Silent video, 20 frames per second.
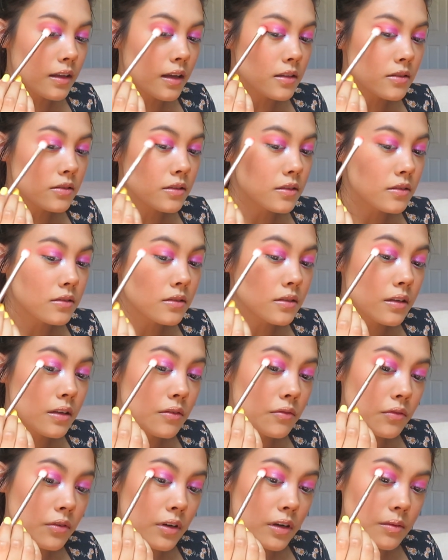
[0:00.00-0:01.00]
that's what I was looking
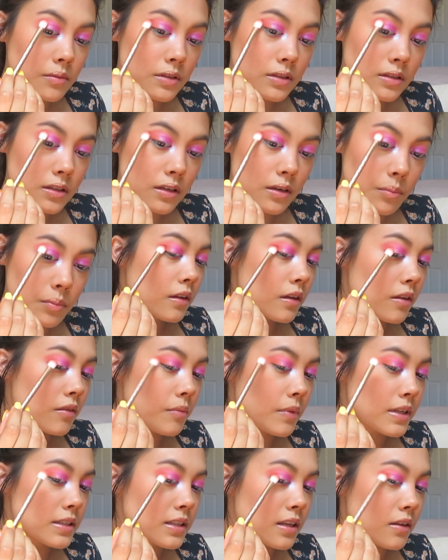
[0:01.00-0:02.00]
for. I'm just gonna give
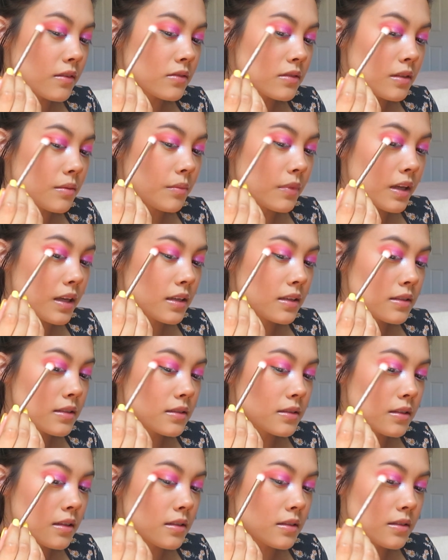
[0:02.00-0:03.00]
myself some like
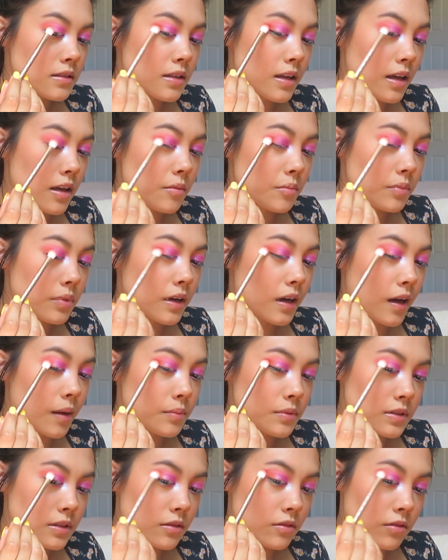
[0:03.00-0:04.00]
sunset
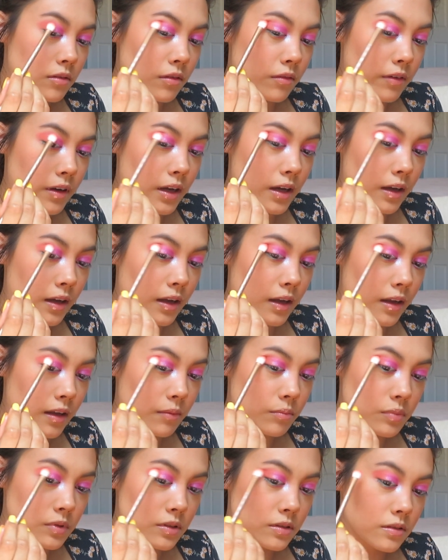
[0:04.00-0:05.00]
popsicle vibes.
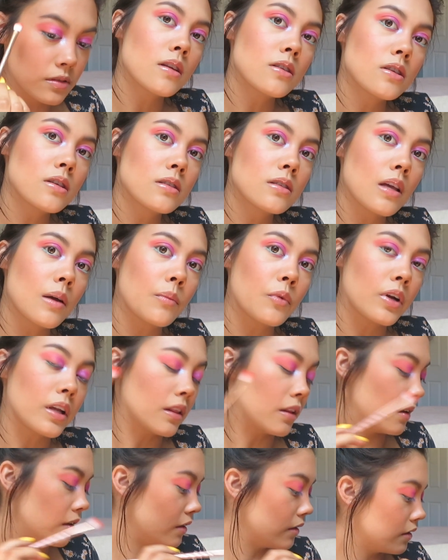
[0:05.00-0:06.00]
Such a summery
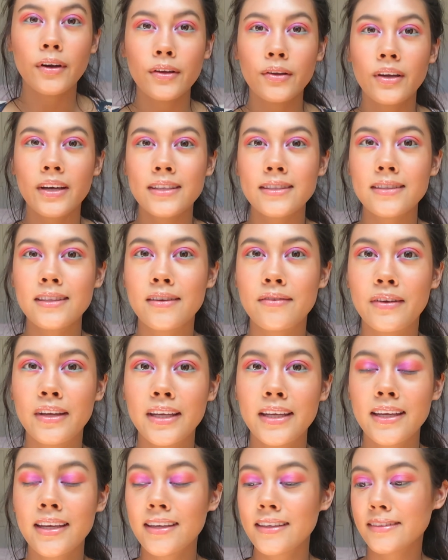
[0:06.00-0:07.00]
look. Are you guys
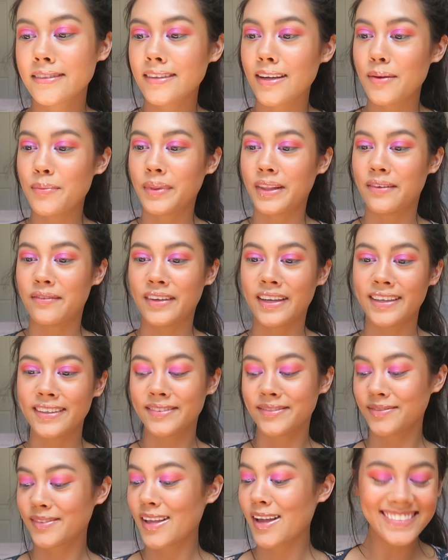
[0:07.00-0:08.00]
living yet? I'm living.
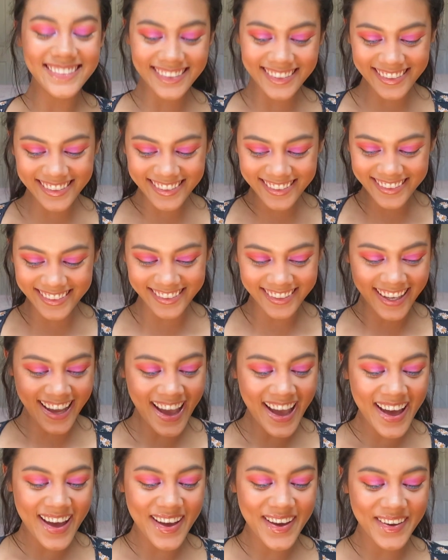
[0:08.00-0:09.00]

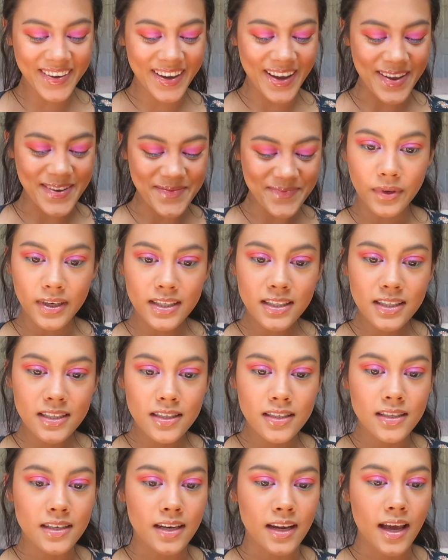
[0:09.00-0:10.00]
Okay, what's
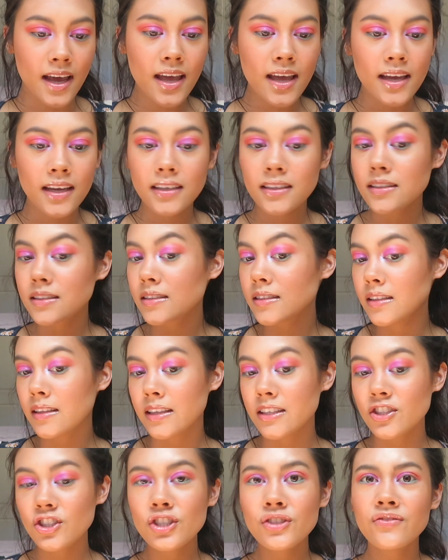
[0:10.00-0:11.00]
next?
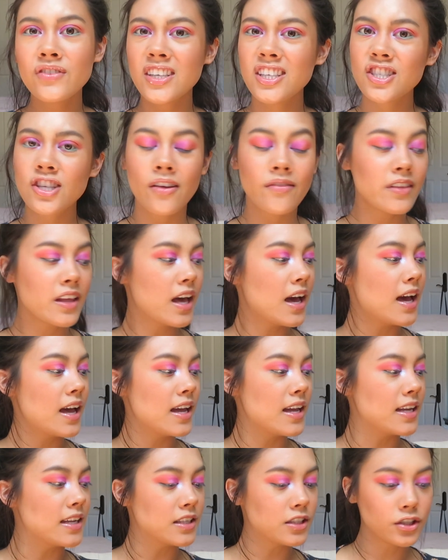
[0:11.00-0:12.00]
Let's just finish off the
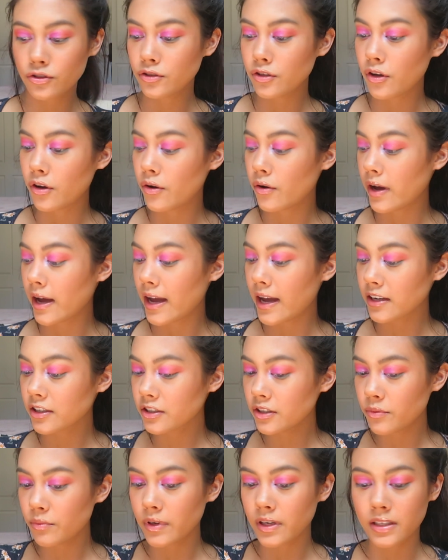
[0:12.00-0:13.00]
eyes. So I
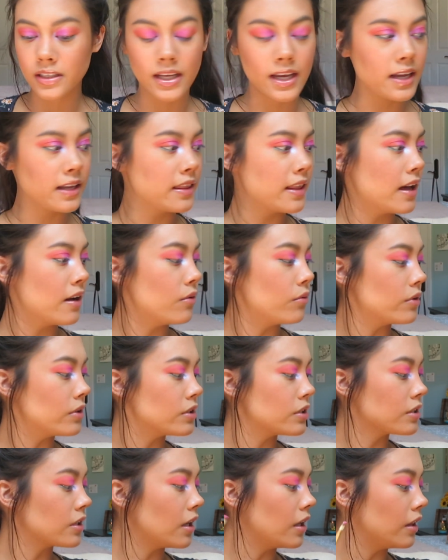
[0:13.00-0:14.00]
actually want to take that
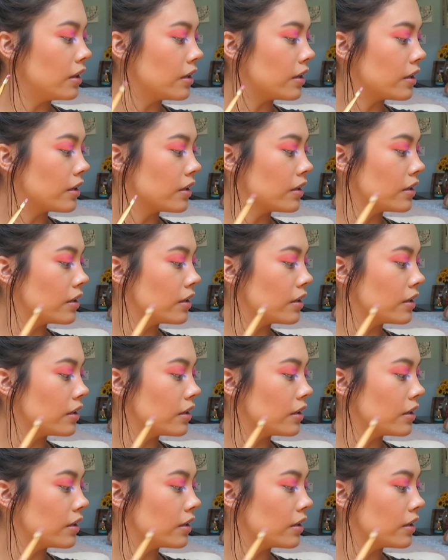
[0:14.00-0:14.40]
orange color